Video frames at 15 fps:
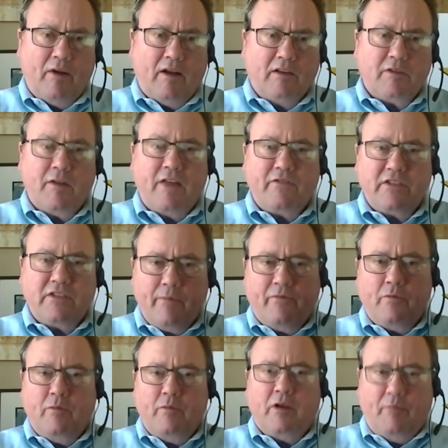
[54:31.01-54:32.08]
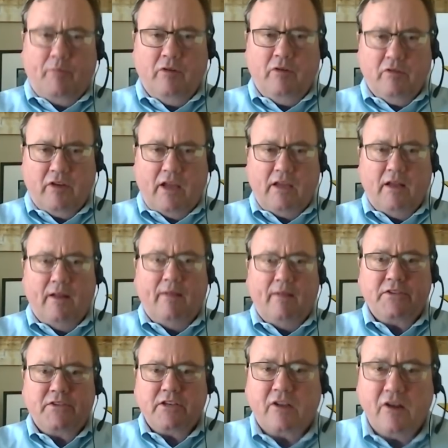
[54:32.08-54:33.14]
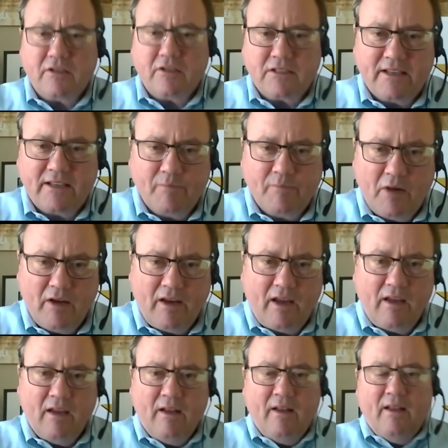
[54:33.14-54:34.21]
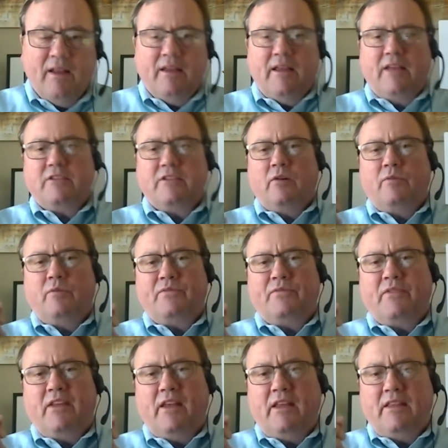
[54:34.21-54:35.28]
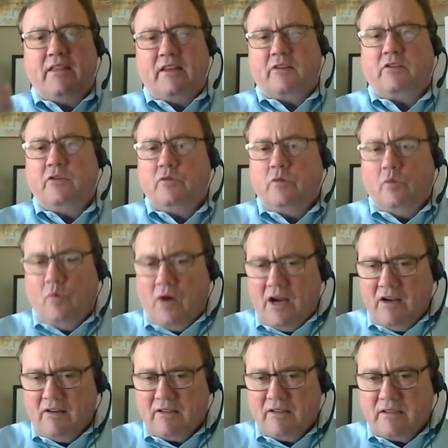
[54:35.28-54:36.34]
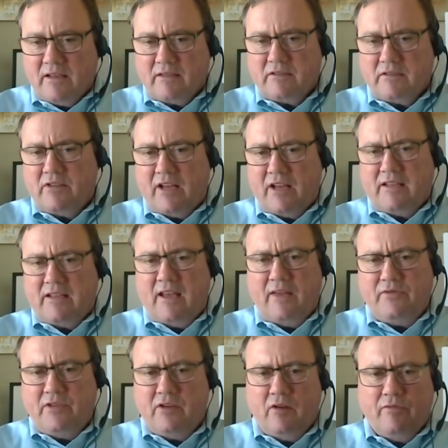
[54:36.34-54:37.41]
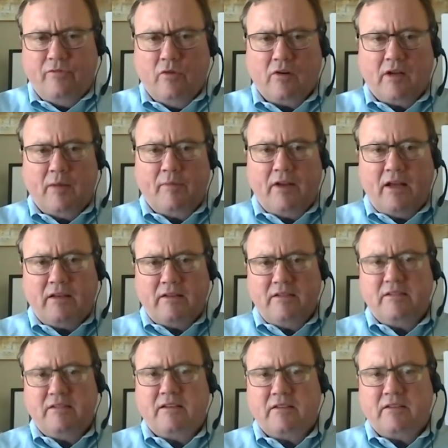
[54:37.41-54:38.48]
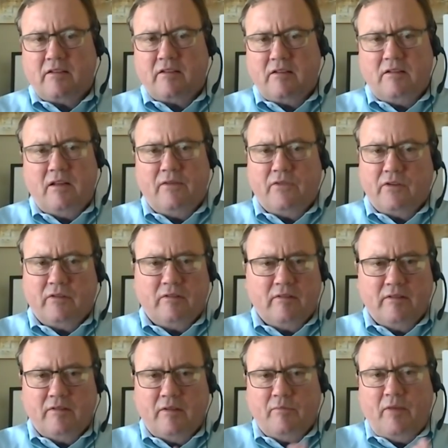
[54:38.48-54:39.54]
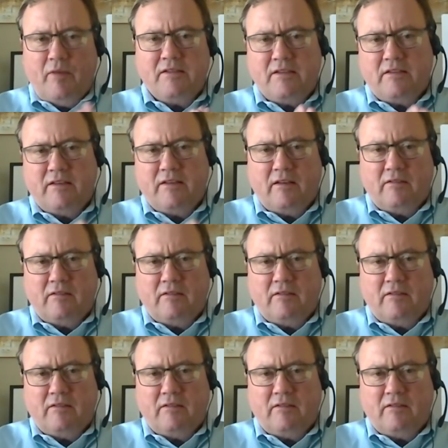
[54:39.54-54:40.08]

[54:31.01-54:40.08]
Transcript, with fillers: It's going to have the same formidability. It's just cost less money. And so They're doing the wireless thing. So they got the FTO4 coming out. Now this thing's a clever, amazing thing.